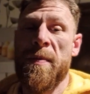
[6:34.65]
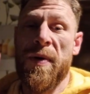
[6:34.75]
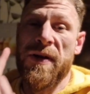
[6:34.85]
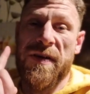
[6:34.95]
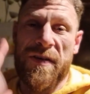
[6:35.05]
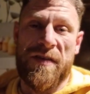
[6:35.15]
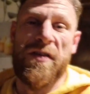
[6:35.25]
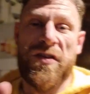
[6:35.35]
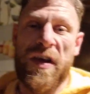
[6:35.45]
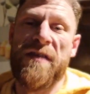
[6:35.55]
But there's
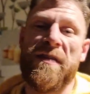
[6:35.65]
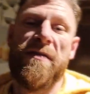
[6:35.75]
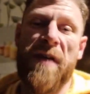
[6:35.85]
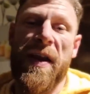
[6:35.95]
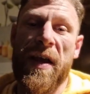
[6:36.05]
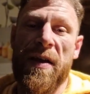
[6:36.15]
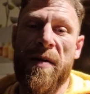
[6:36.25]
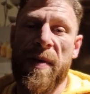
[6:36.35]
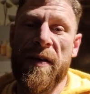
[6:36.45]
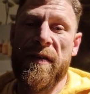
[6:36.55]
a chess training
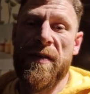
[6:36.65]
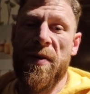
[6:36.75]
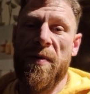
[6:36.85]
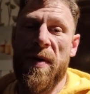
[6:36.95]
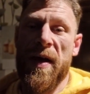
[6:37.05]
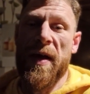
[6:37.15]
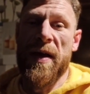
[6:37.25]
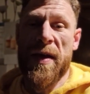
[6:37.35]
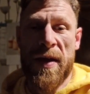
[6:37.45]
coming, so uh,